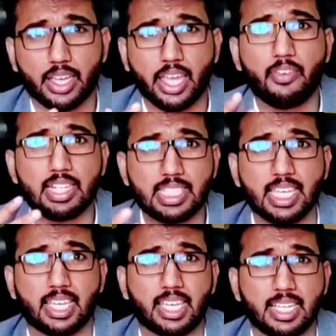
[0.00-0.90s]
he will
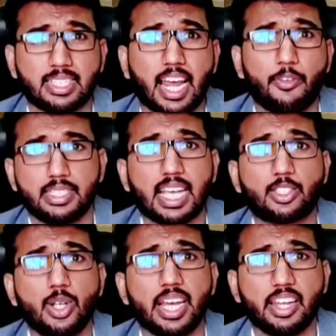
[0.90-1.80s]
see his life is
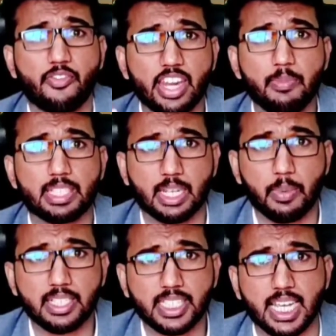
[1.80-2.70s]
actually at a very
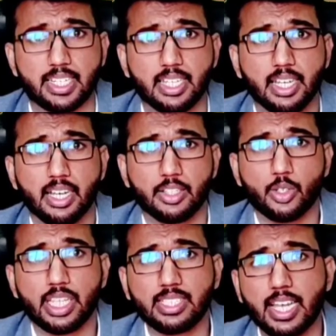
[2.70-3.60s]
miserable state.
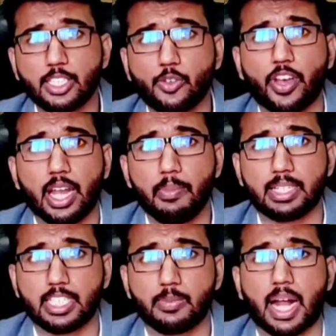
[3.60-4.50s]
So these kinds of
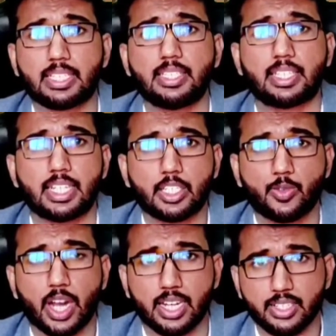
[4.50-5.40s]
elements is Marxist
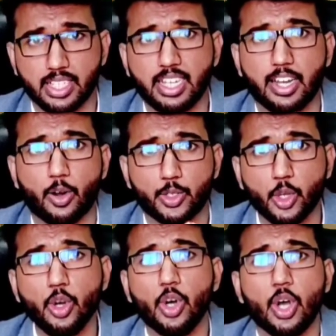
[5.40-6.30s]
critics will understand and
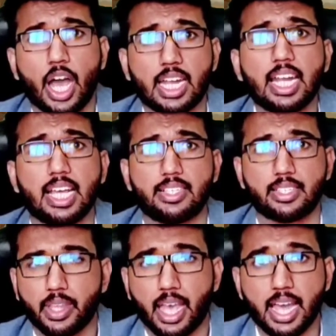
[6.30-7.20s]
also
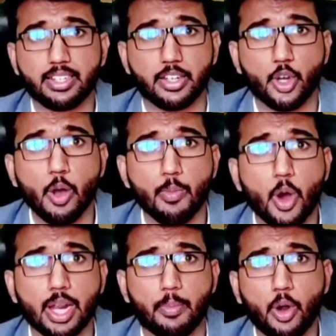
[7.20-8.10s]
analyze and know
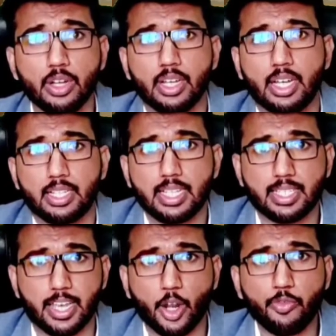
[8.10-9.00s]
more about
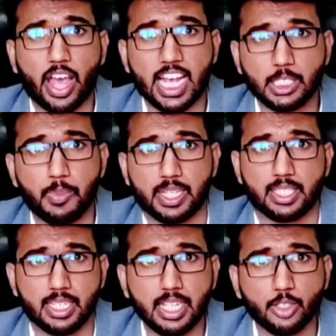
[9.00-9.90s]
these kind of
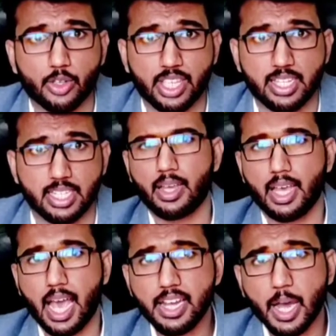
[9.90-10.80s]
aspects in the society.
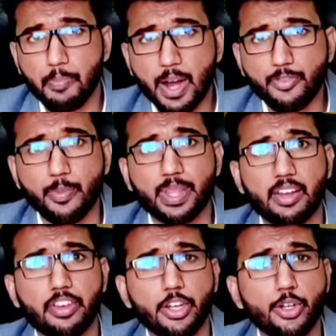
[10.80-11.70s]
And apart from
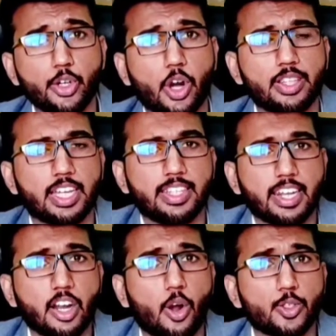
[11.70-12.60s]
that, we need to note that
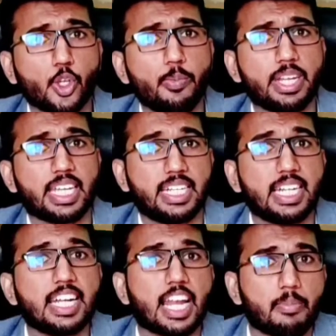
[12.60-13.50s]
there are also many
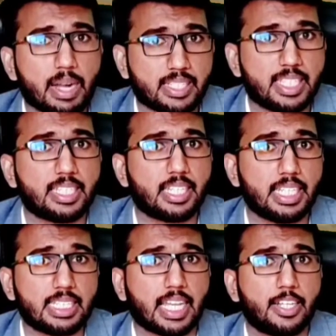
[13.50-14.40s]
hidden elements in
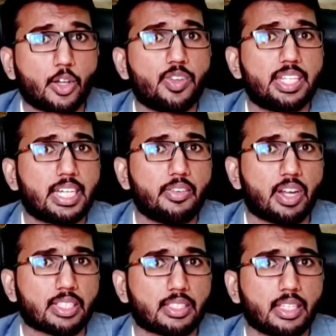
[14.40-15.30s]
these kinds of literary
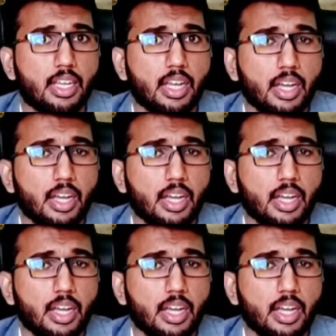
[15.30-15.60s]
works.